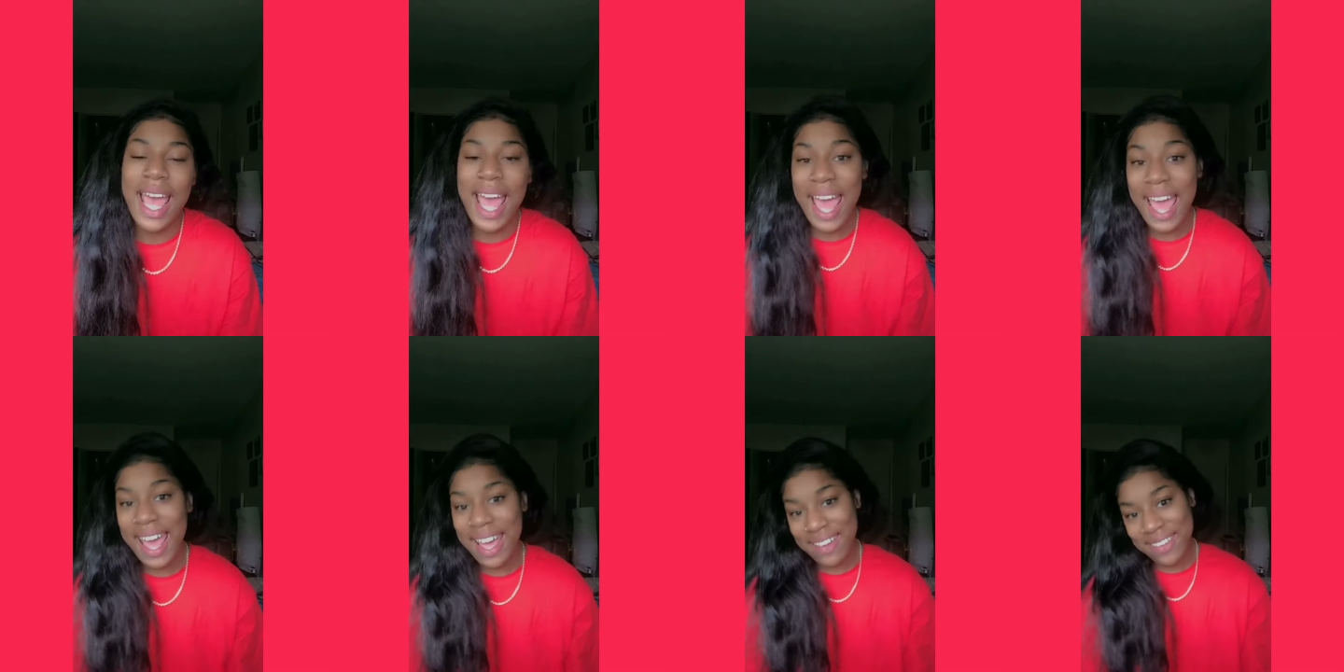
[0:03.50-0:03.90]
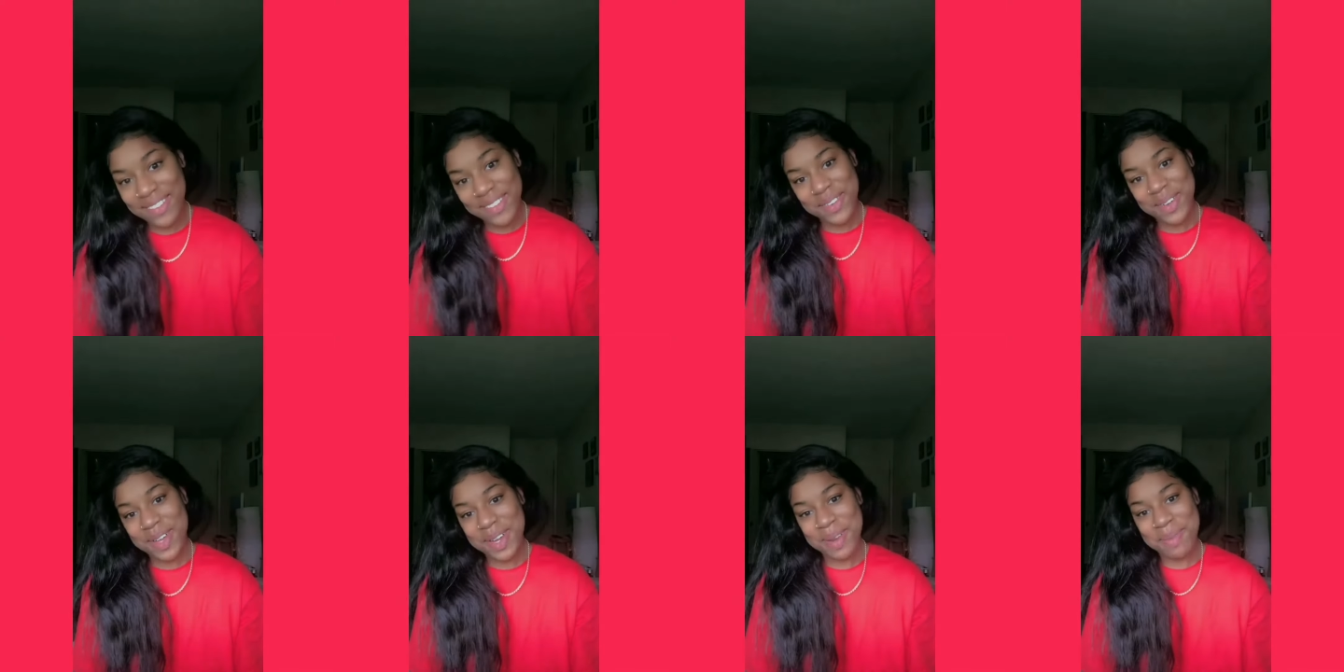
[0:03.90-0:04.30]
Hey
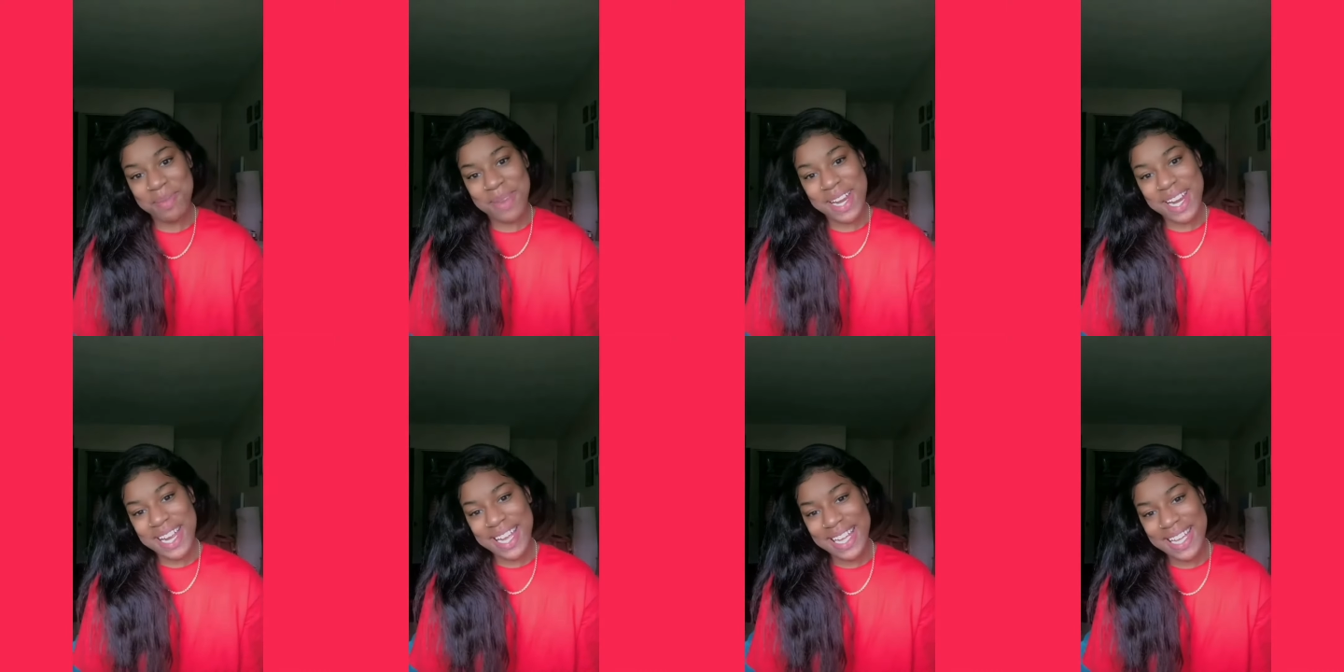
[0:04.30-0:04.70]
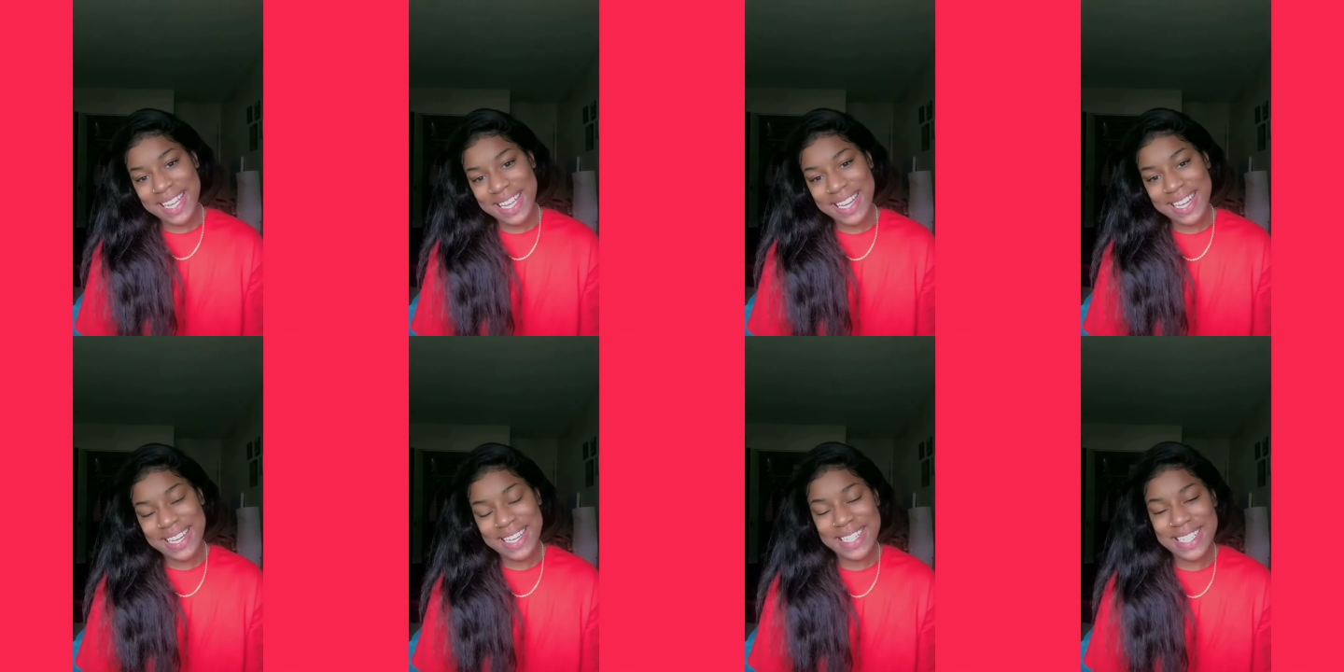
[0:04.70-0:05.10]
everyone, Amira
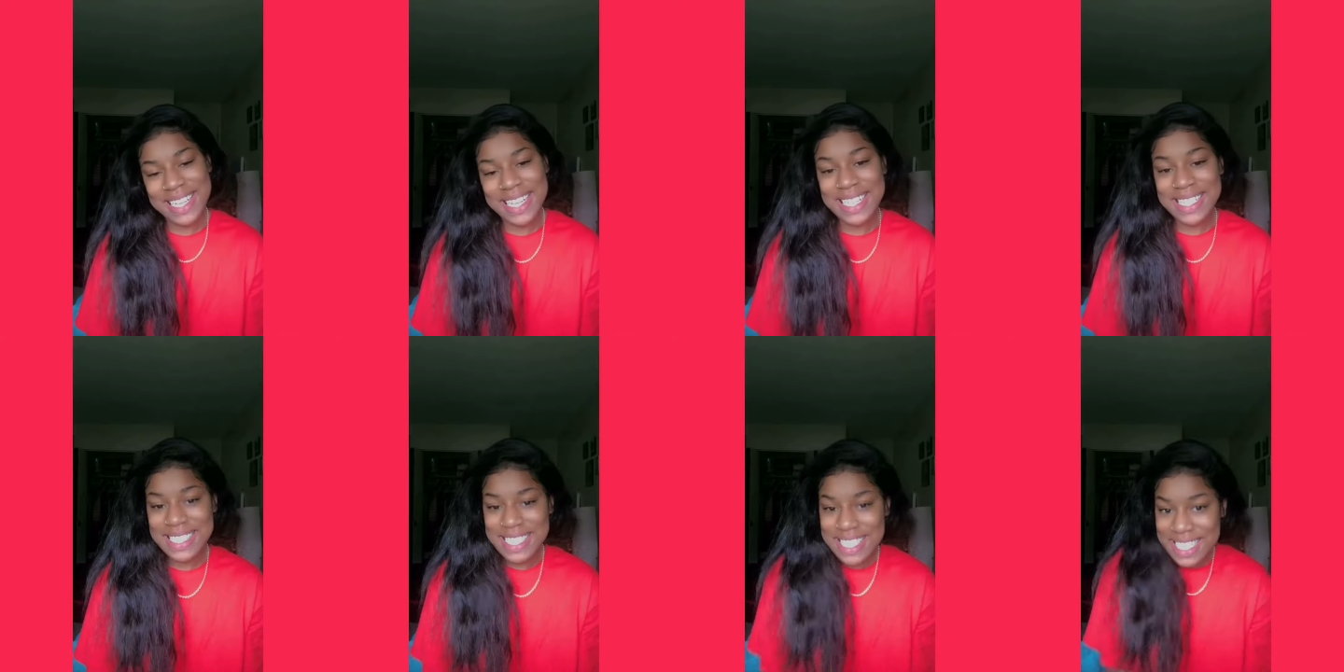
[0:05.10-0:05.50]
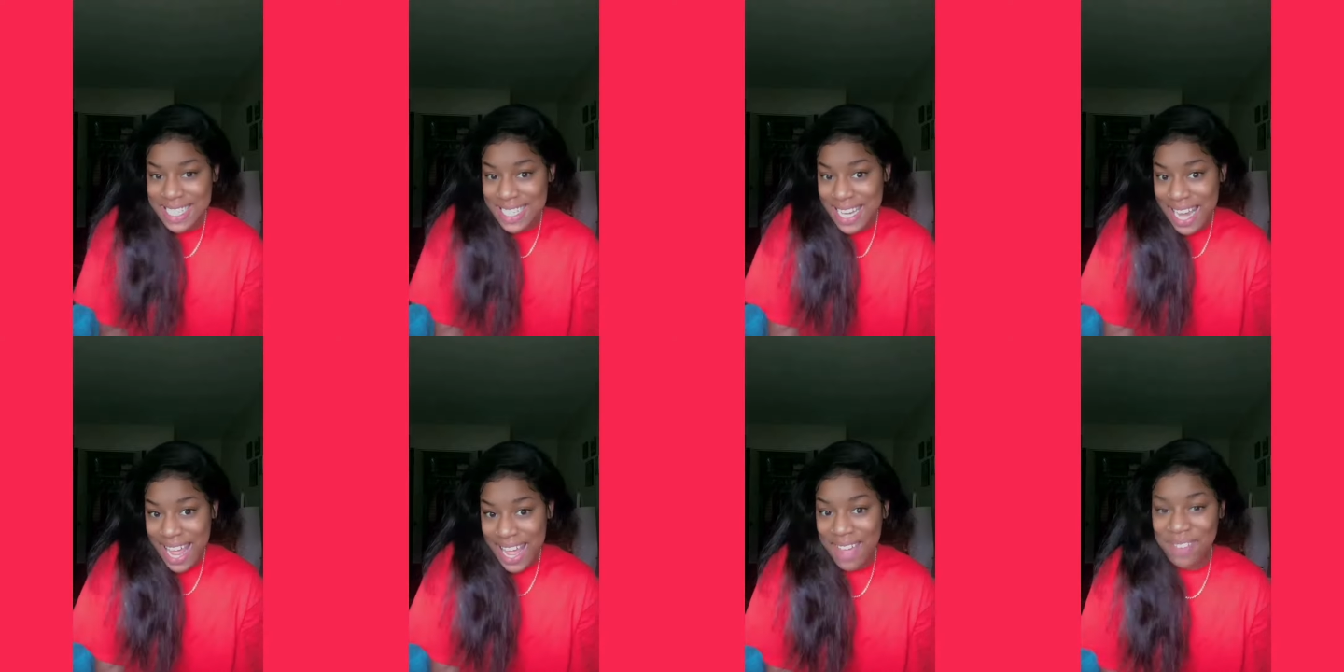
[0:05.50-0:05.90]
here, and
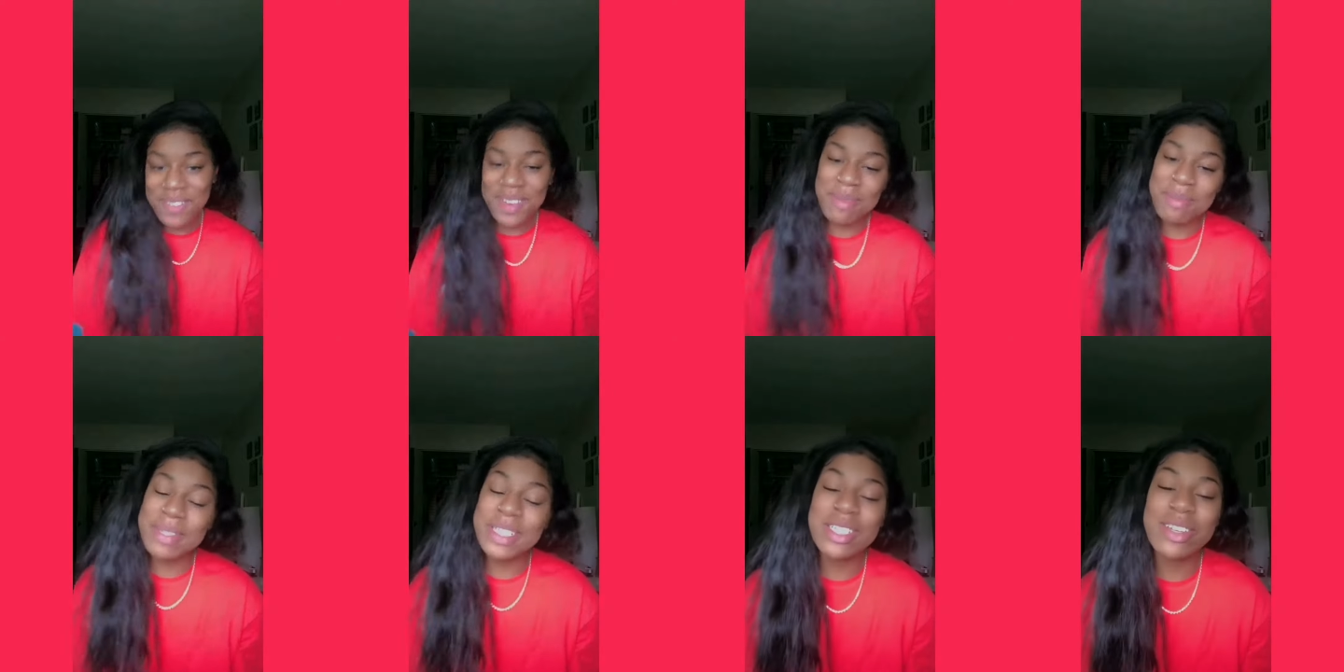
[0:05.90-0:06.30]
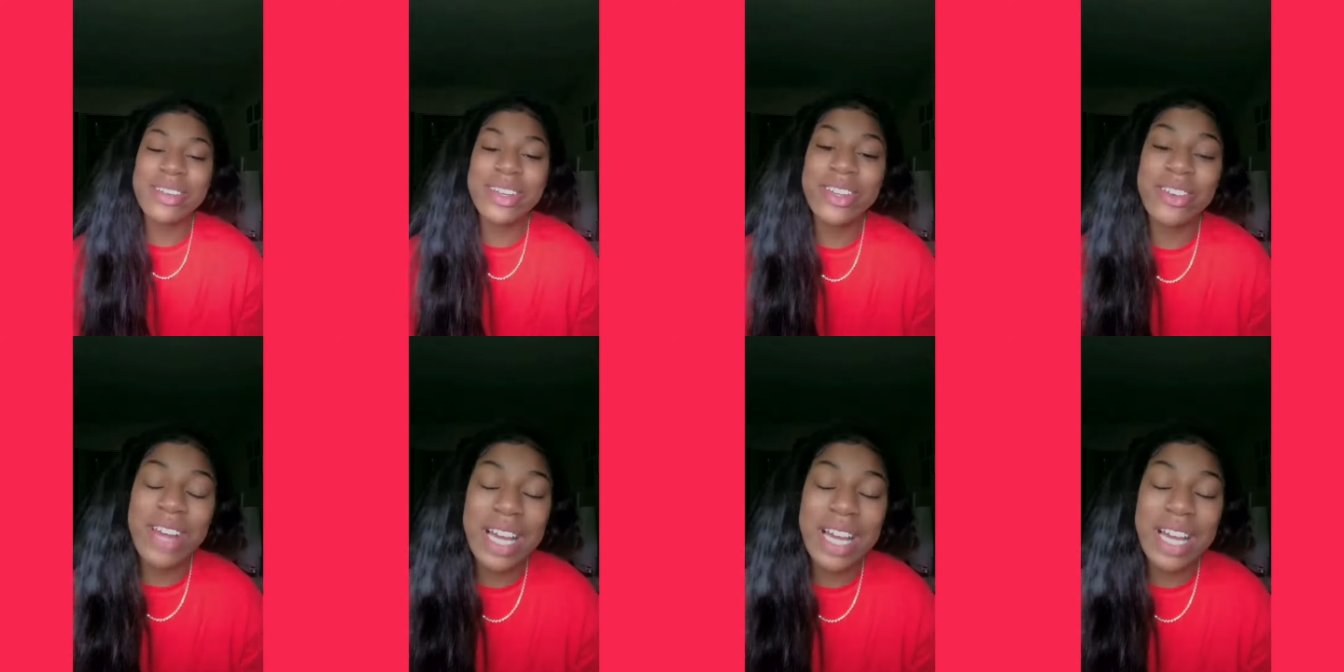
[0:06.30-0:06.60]
today I'm going to be showing you